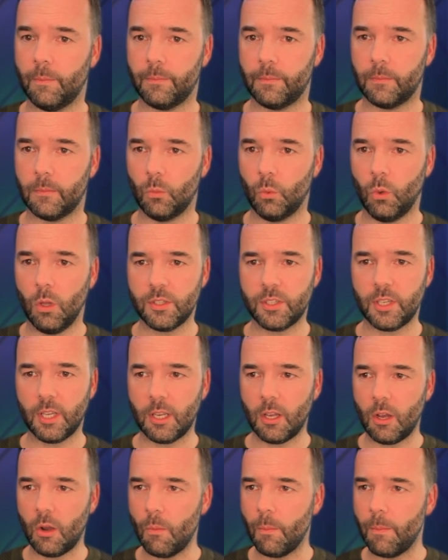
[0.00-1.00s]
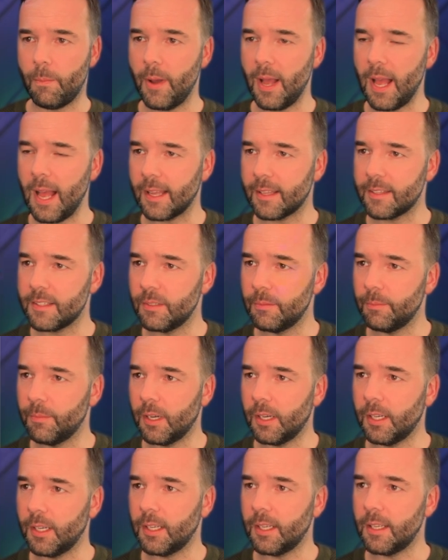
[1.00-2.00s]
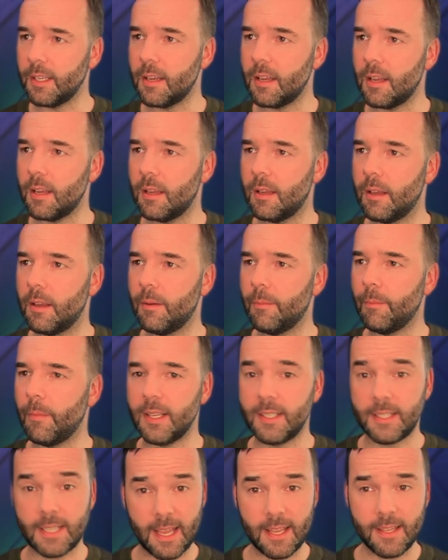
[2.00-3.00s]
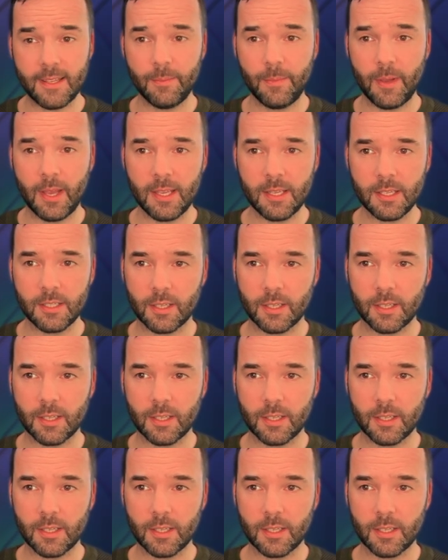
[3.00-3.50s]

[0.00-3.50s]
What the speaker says: Once I go back to my database,